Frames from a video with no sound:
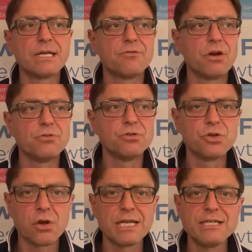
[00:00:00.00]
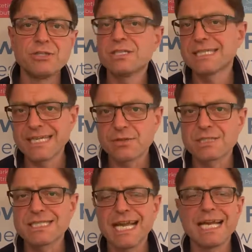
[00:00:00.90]
your own knowledge, skill
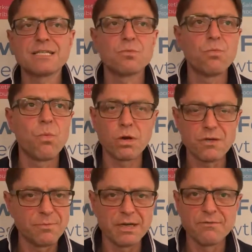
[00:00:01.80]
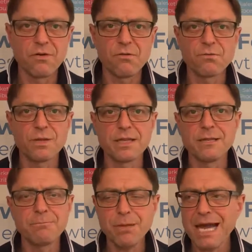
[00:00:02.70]
set, what you've been involved with
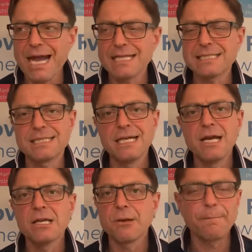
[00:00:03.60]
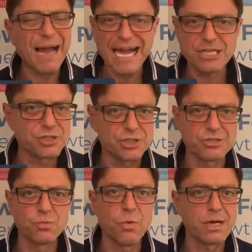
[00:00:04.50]
in the past, your
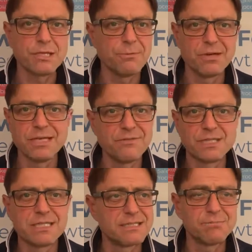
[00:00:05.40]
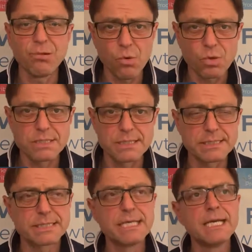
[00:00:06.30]
passion, why you believe this is
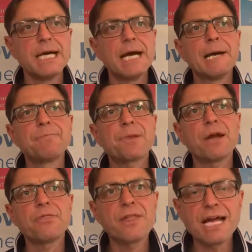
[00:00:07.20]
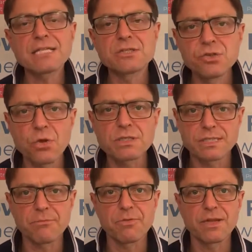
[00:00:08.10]
important. And that's not
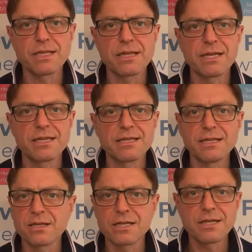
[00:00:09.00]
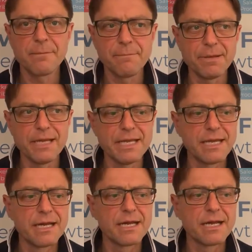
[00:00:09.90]
something that can
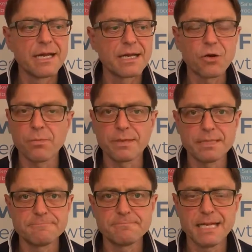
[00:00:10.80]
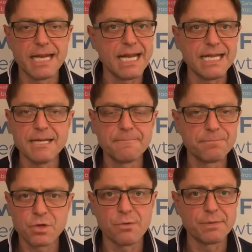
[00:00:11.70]
be copied in any
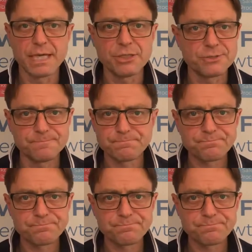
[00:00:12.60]
combination.